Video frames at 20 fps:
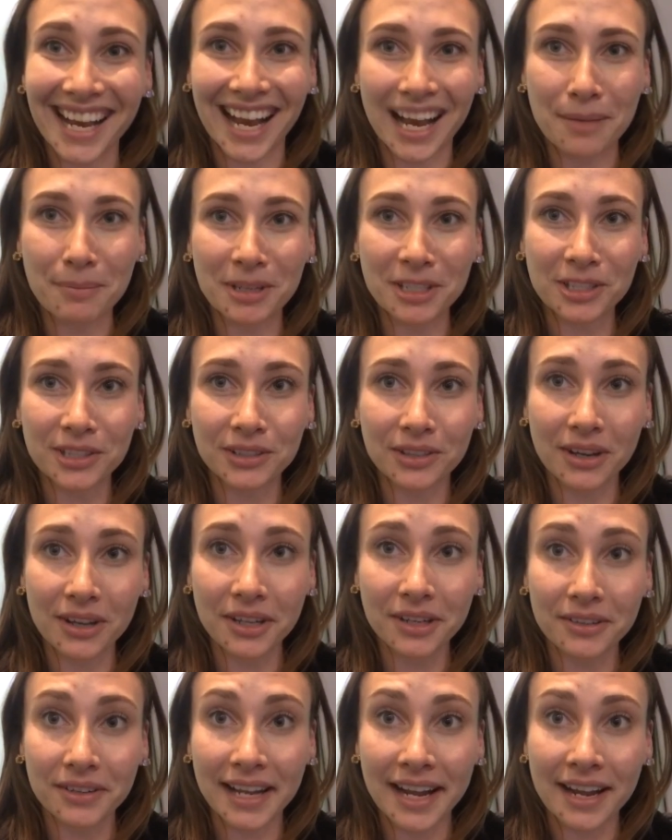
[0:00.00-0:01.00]
I'm in
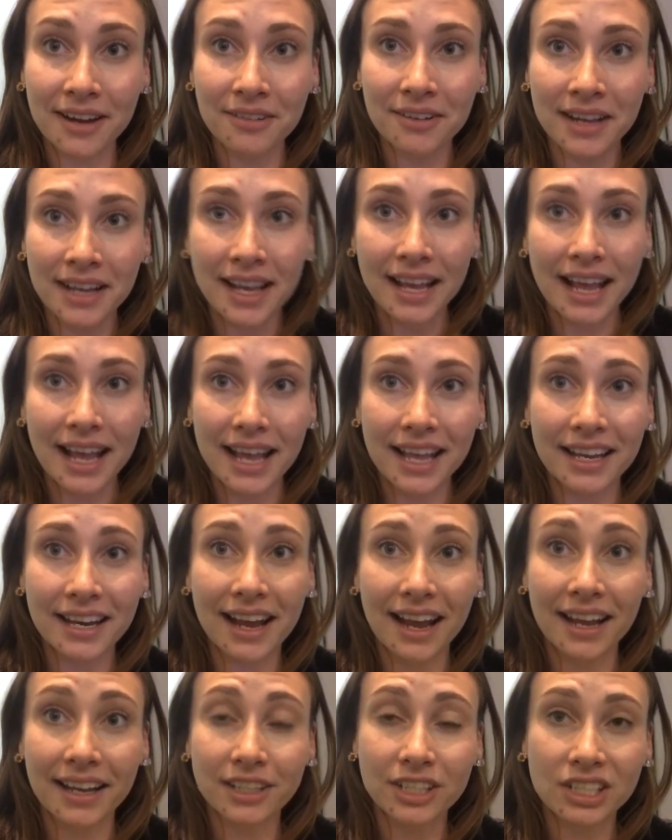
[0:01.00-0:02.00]
Toronto now, and
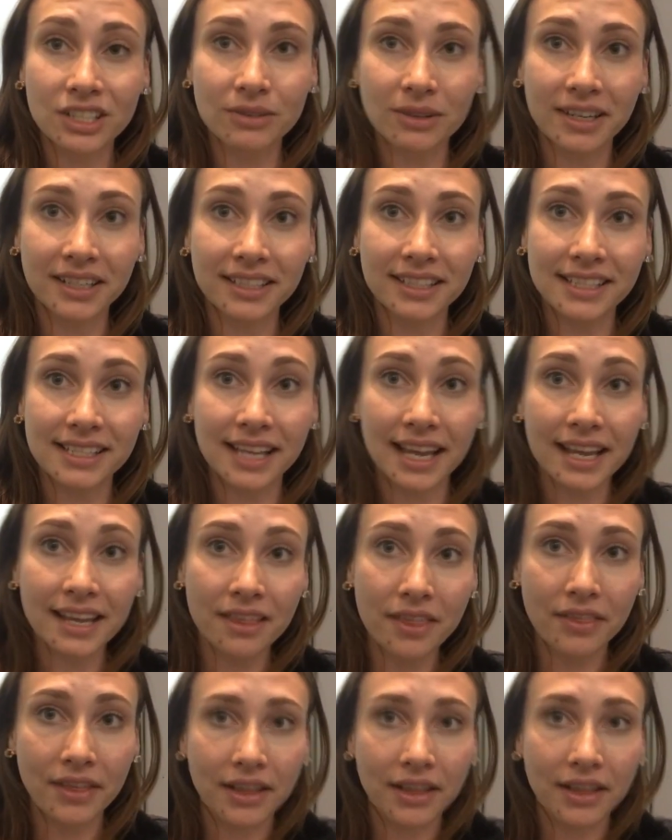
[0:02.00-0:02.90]
I just wanted to say